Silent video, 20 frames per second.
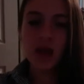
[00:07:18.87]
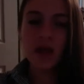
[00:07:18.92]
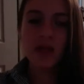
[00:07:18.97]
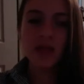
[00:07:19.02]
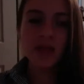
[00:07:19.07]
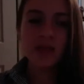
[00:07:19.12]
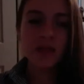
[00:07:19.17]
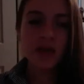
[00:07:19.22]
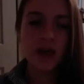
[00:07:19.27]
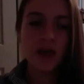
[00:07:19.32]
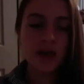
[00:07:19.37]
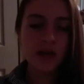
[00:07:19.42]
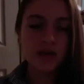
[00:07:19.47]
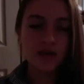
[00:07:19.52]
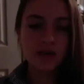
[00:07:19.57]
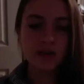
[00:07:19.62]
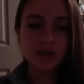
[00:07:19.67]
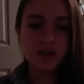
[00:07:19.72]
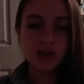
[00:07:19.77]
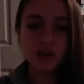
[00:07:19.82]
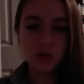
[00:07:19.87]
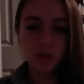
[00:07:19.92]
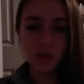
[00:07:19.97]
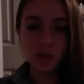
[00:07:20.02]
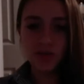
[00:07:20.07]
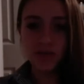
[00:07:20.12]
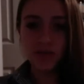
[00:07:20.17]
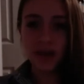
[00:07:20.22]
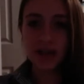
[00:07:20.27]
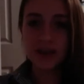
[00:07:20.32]
Then to
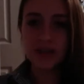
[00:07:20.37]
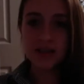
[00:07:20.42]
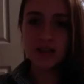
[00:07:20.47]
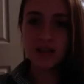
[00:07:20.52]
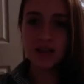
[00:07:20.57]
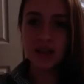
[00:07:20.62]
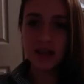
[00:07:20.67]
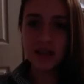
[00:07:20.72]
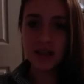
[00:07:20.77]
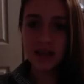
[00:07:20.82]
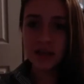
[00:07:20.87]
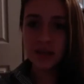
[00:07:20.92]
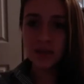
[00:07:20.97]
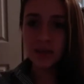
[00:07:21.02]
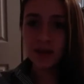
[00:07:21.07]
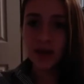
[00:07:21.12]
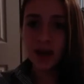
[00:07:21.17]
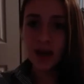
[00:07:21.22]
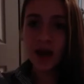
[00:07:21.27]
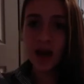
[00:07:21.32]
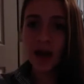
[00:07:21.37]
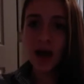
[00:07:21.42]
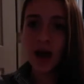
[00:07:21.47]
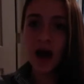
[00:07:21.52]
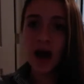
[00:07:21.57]
prevent anemia,